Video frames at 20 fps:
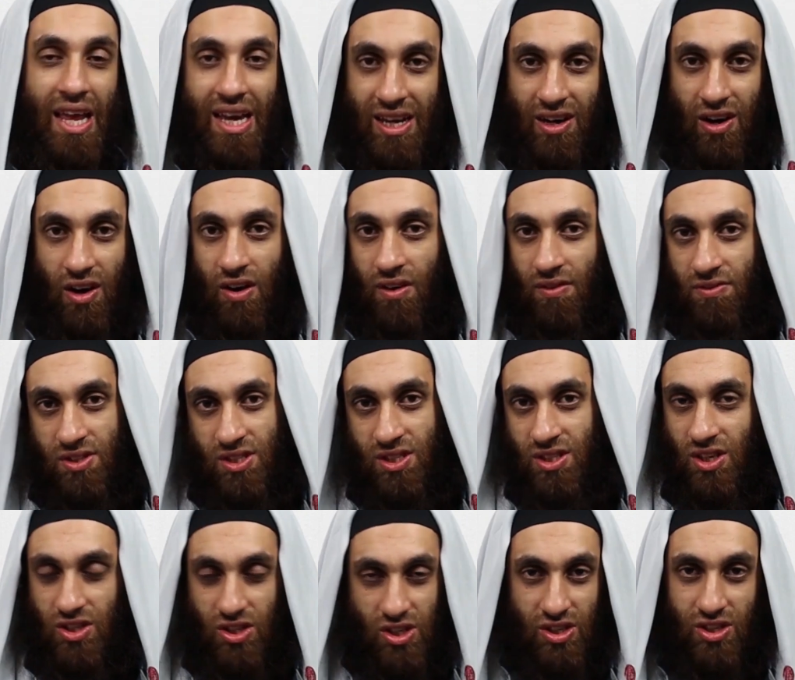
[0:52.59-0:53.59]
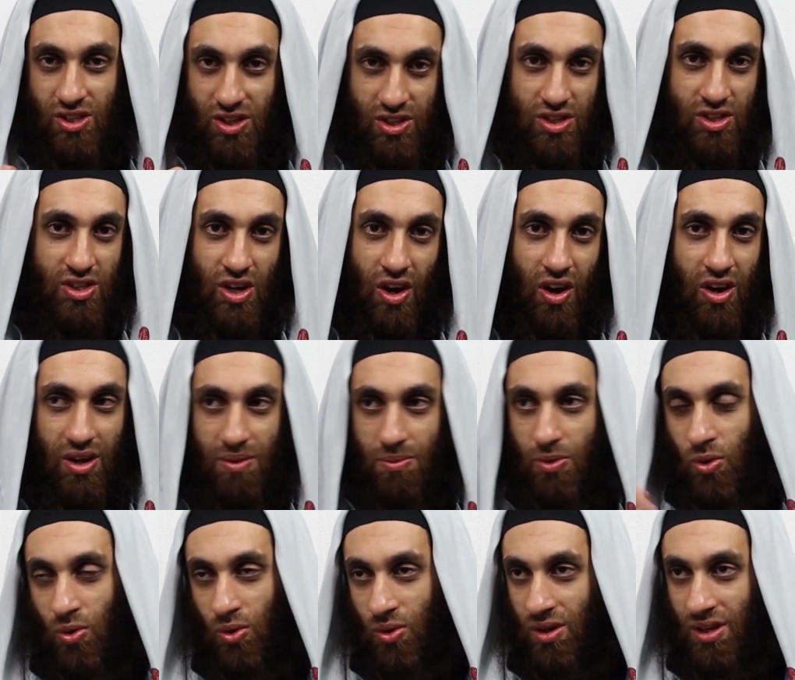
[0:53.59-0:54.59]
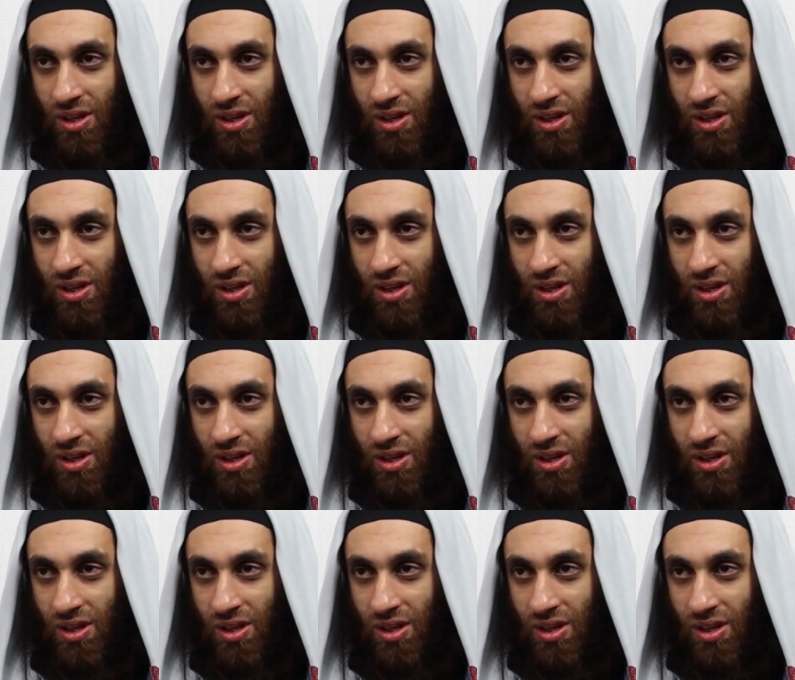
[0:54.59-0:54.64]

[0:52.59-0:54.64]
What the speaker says: link of such and such scholar or,